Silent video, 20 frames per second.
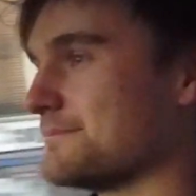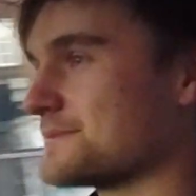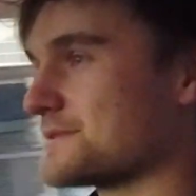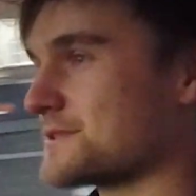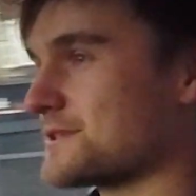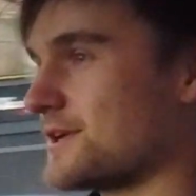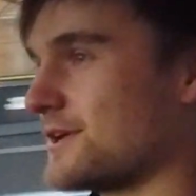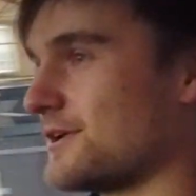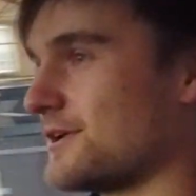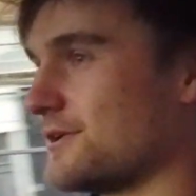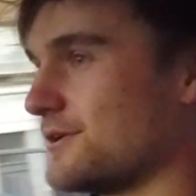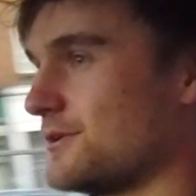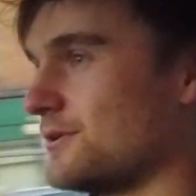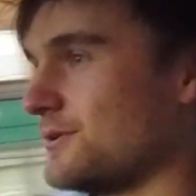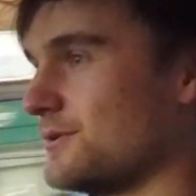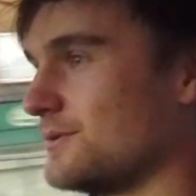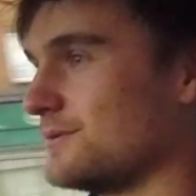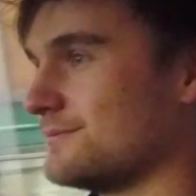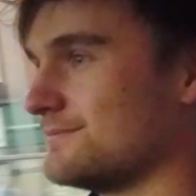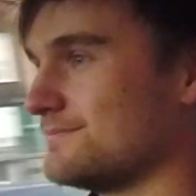So
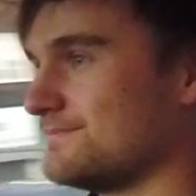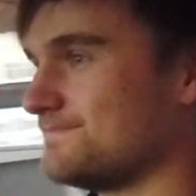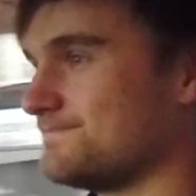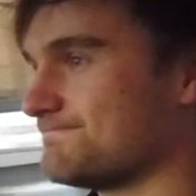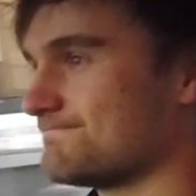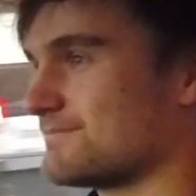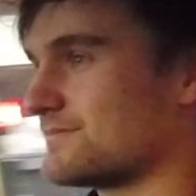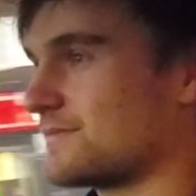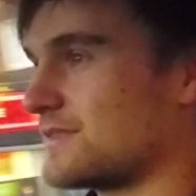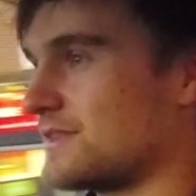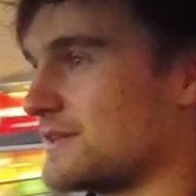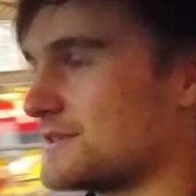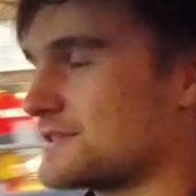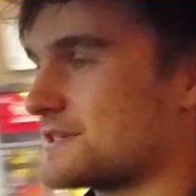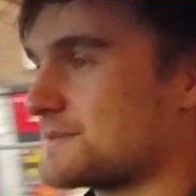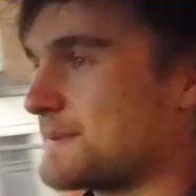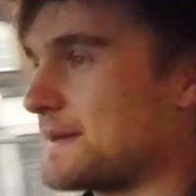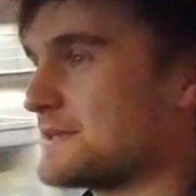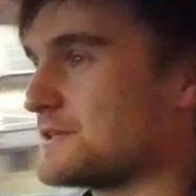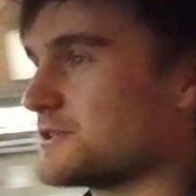the
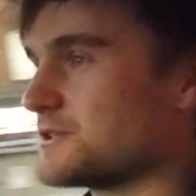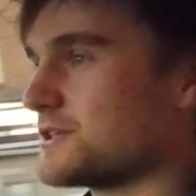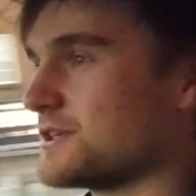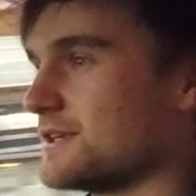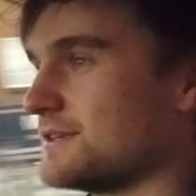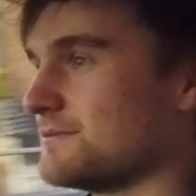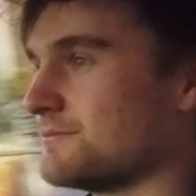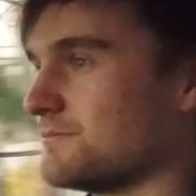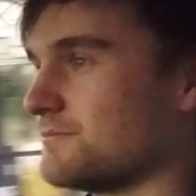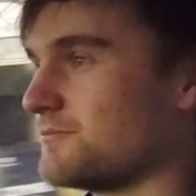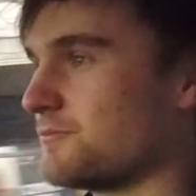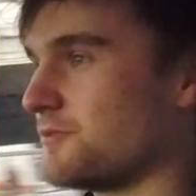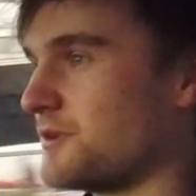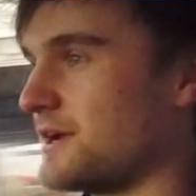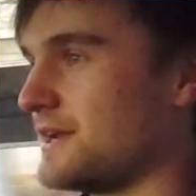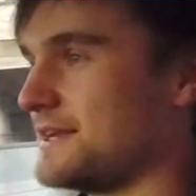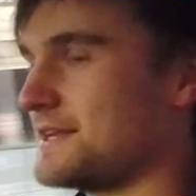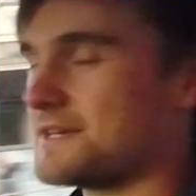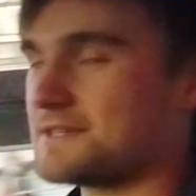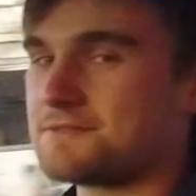suspension
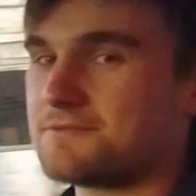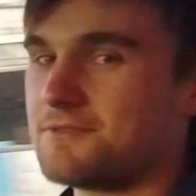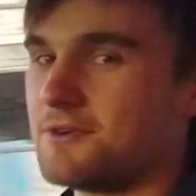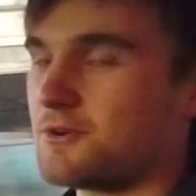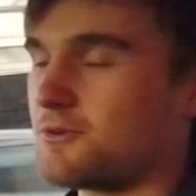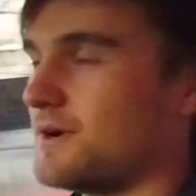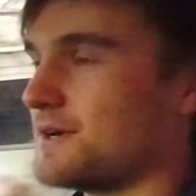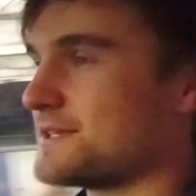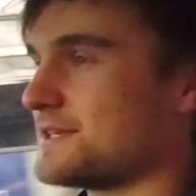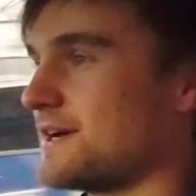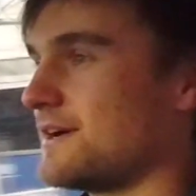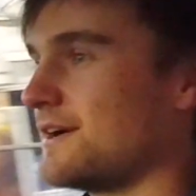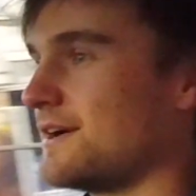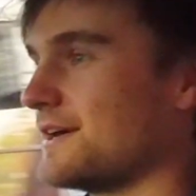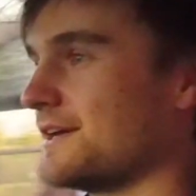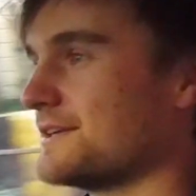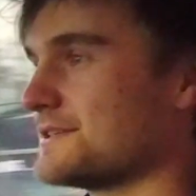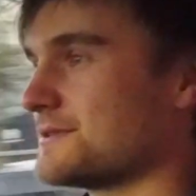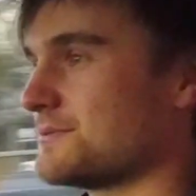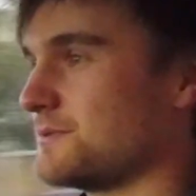really does feel quite
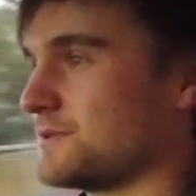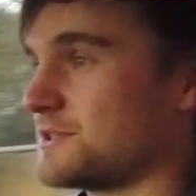tired,